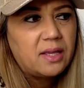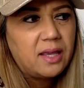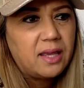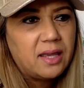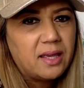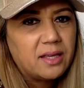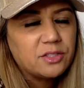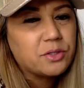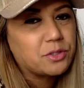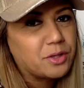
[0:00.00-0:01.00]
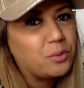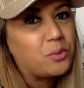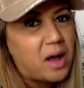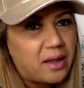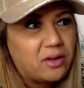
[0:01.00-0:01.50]
And so it took a
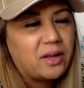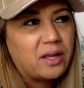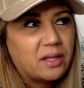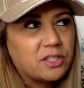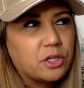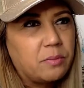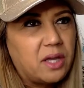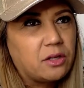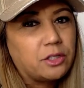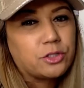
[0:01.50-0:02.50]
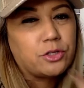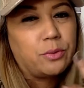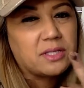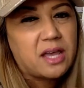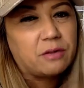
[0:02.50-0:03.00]
while. It took me a good 2
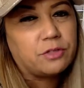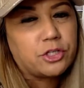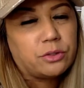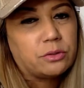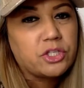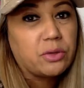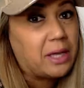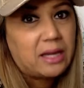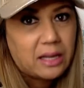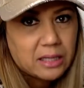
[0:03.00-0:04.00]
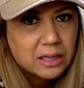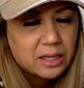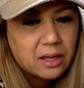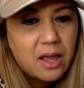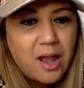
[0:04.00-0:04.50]
weeks out of June to get
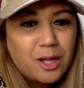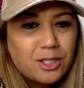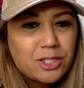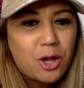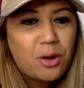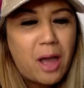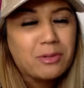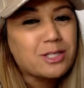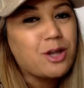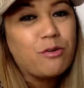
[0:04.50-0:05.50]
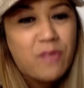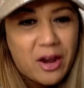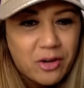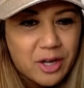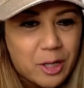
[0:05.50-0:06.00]
anything. So I was so
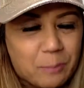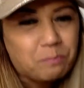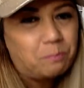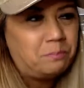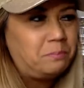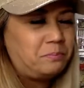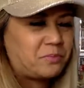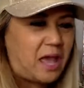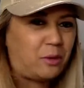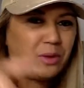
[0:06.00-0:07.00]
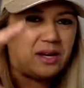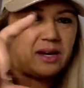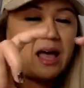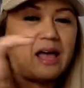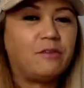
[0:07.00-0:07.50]
fired up. I went
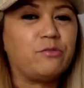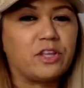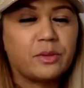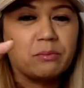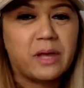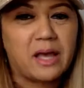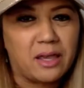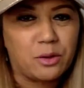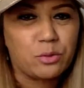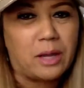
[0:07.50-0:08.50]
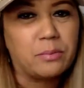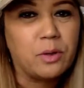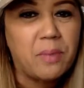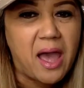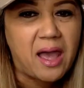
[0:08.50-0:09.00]
live with my
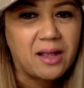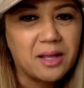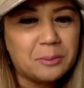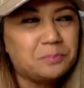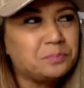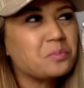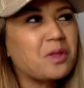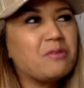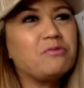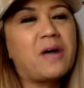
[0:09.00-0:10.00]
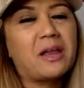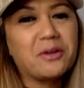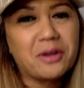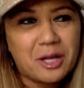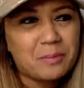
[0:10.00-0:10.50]
rainbow pack,
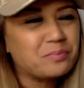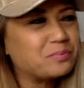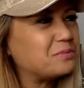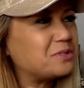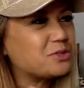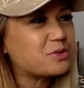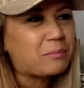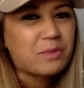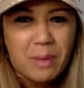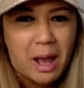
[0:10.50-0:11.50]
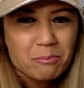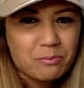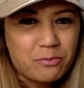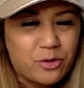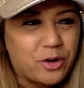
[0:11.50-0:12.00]
fired up, dropped the
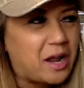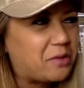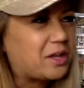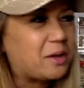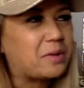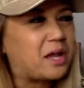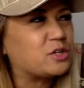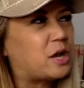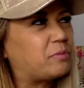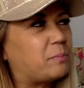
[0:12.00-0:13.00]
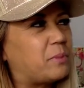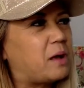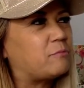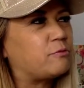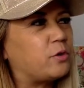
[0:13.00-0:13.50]
bomb for, I think I dropped the
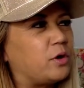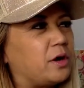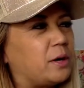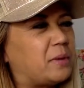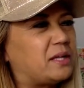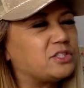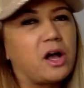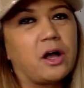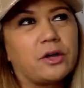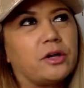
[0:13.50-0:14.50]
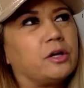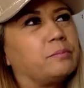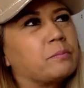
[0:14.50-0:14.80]
bomb for my daughter.